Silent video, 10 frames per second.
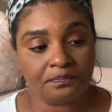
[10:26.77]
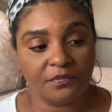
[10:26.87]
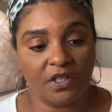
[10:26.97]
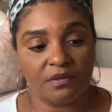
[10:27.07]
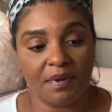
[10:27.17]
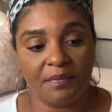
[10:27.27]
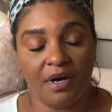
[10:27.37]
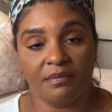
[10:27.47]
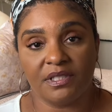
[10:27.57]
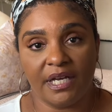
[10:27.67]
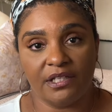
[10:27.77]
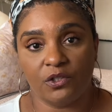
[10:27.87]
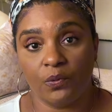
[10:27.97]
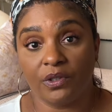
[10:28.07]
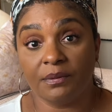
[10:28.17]
because my mom died
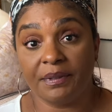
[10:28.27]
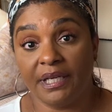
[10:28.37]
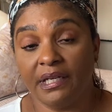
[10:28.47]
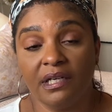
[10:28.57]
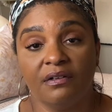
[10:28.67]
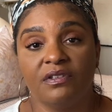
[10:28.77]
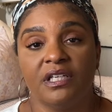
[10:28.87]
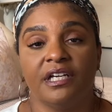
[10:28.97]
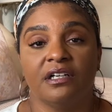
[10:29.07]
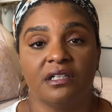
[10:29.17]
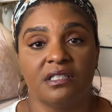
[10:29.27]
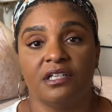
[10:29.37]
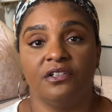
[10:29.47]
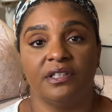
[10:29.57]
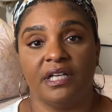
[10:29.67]
toward the beginning of the year,
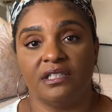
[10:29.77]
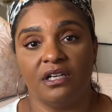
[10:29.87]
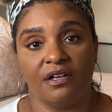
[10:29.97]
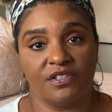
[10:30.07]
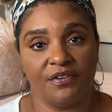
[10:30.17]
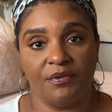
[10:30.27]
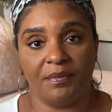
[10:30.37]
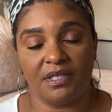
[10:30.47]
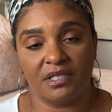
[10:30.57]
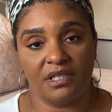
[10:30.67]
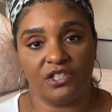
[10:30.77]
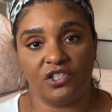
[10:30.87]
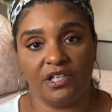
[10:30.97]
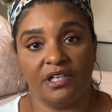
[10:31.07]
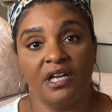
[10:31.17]
considering that I took off several months in this
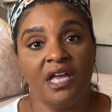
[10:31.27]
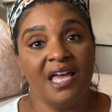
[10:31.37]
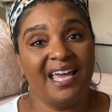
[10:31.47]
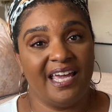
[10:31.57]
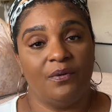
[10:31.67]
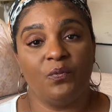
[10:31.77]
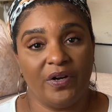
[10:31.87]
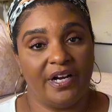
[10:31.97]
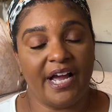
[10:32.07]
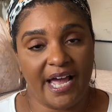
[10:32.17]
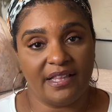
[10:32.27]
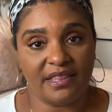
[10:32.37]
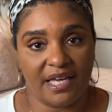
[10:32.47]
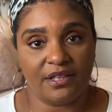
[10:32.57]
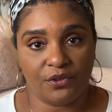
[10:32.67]
year and we're at
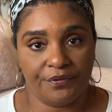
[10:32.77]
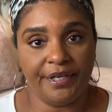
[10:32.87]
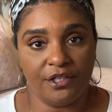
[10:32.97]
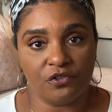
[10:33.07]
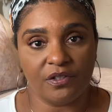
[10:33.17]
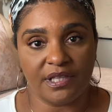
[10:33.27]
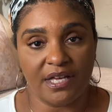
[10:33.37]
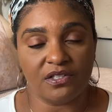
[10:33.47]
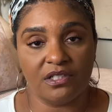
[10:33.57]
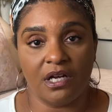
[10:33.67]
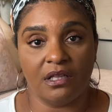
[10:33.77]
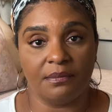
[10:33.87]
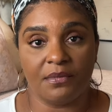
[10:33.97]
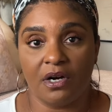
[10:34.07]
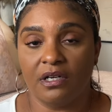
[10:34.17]
that $300,000
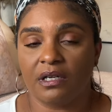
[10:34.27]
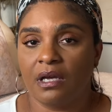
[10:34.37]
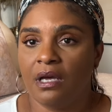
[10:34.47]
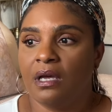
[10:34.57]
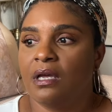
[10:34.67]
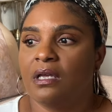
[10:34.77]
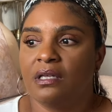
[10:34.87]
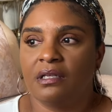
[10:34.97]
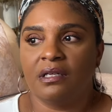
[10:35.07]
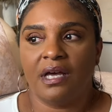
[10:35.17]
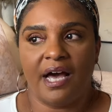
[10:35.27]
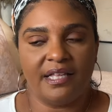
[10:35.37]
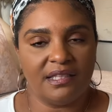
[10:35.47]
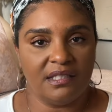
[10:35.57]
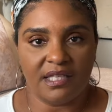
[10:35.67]
mark, I
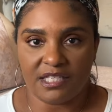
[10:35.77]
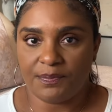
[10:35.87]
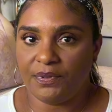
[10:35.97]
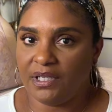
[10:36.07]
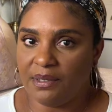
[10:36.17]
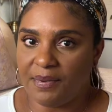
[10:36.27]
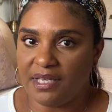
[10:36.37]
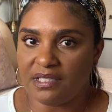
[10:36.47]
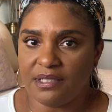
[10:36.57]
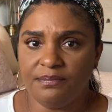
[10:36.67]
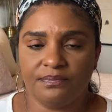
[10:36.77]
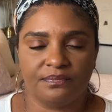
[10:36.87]
think that's pretty amazing.